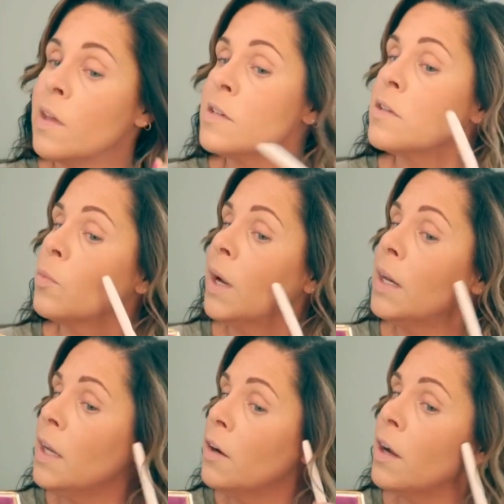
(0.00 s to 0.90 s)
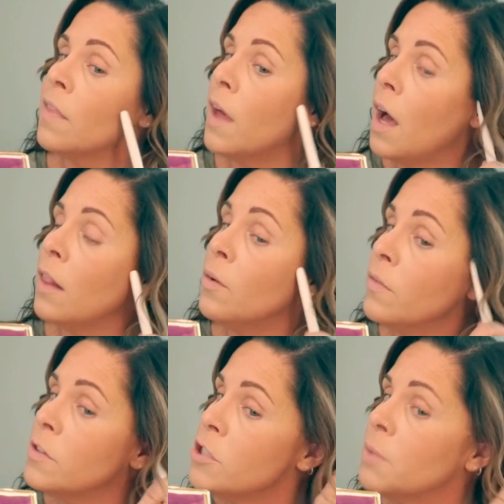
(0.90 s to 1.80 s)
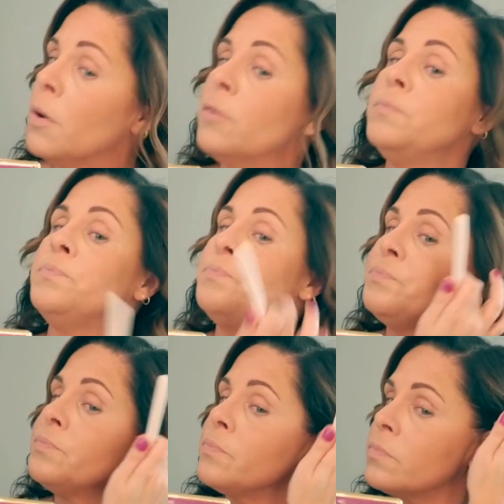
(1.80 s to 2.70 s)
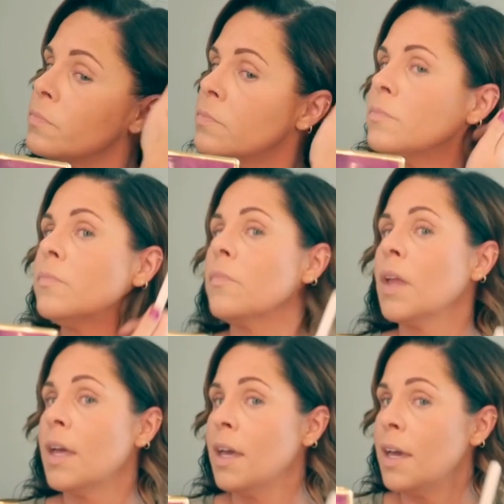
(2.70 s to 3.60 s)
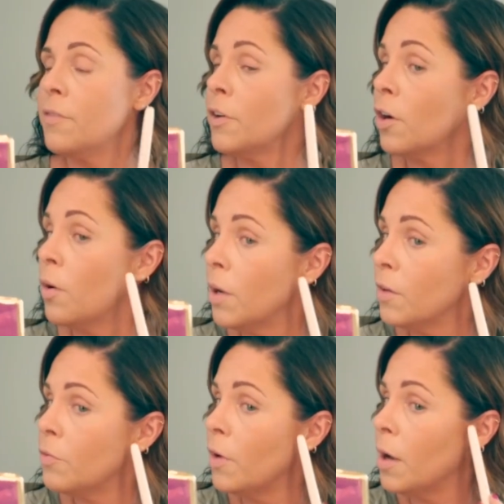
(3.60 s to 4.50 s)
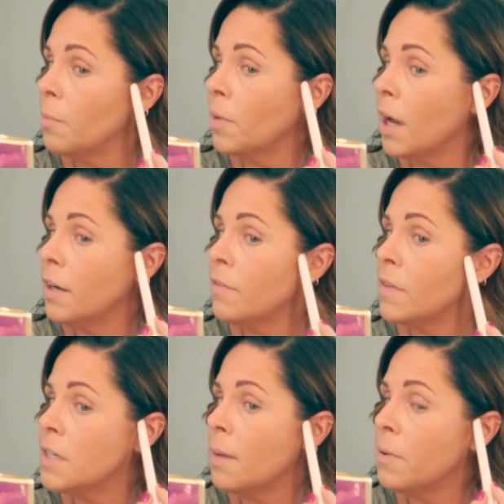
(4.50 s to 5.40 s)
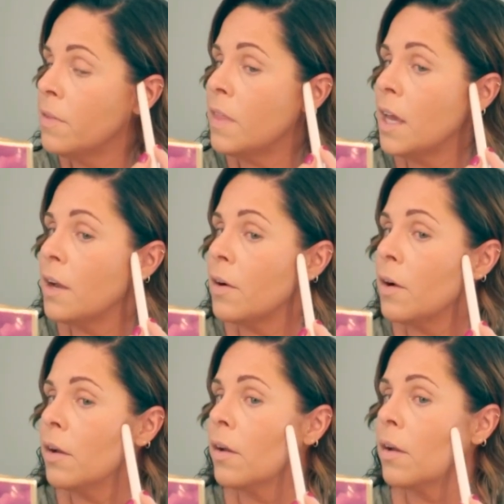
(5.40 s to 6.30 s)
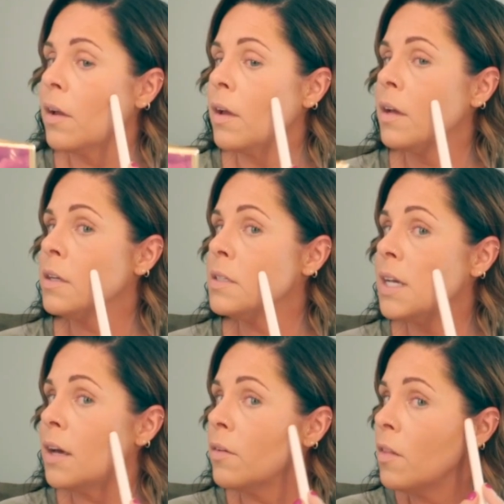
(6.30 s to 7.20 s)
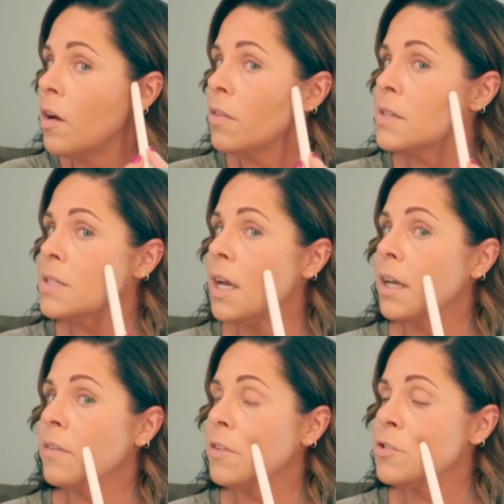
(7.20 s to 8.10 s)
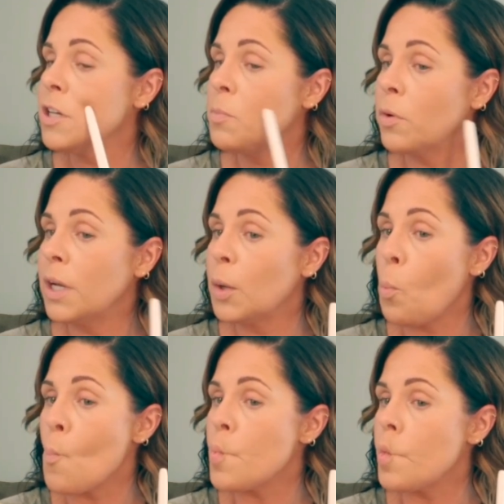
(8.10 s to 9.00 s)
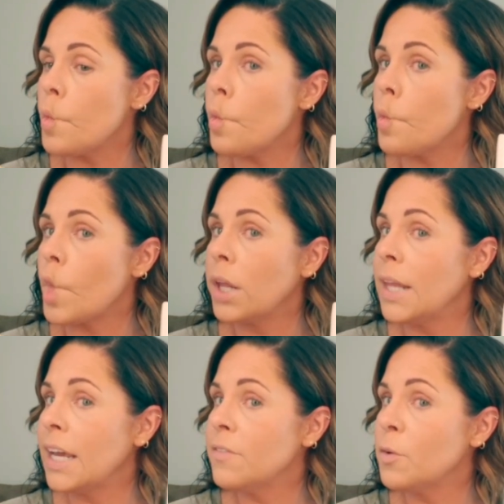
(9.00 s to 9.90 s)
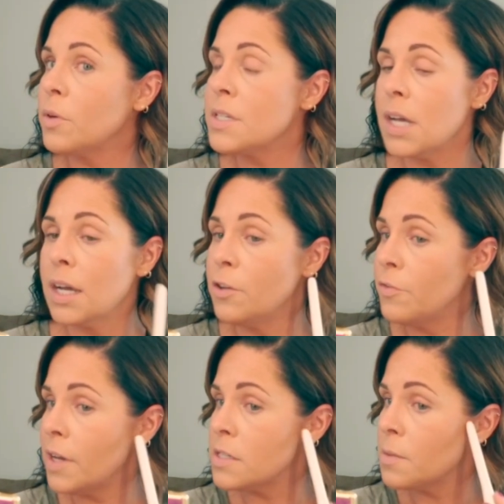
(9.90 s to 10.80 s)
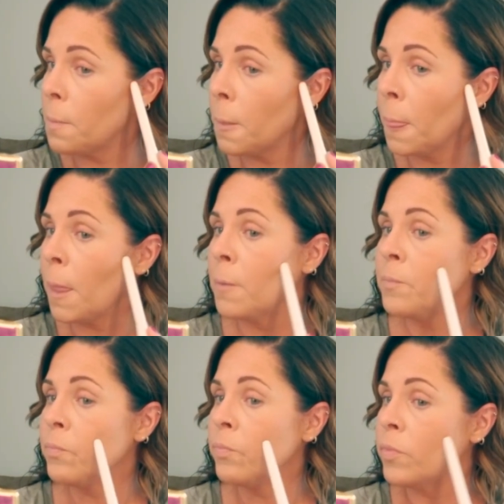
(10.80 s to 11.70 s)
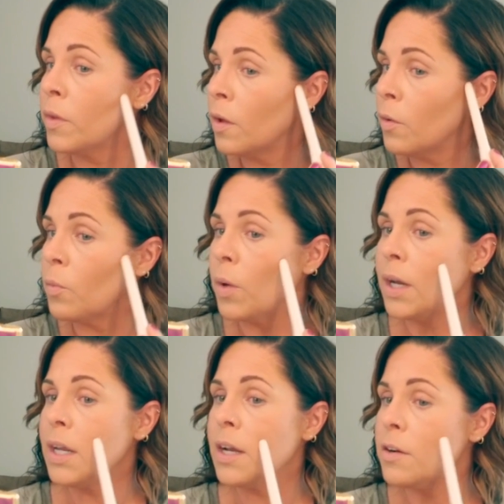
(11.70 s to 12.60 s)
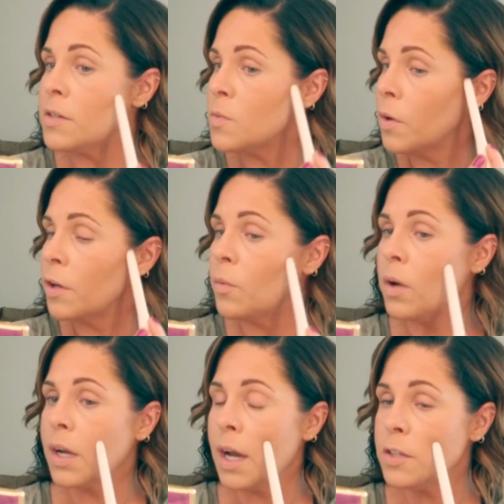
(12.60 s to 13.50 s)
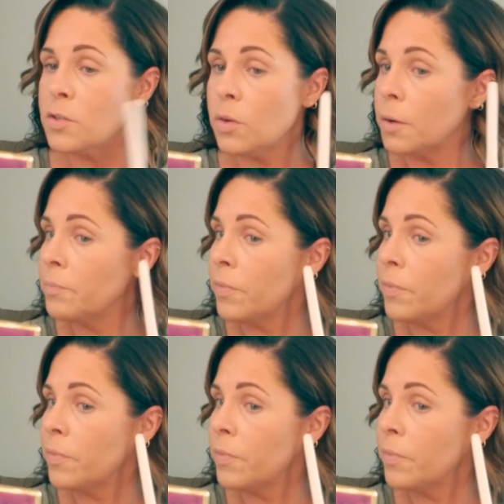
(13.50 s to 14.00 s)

So right here in the hollow of the cheekbone, if you're going from kind of the top of the ear down along the side of your cheekbone here, like if you were to suck in your face, right here is where you want to contour.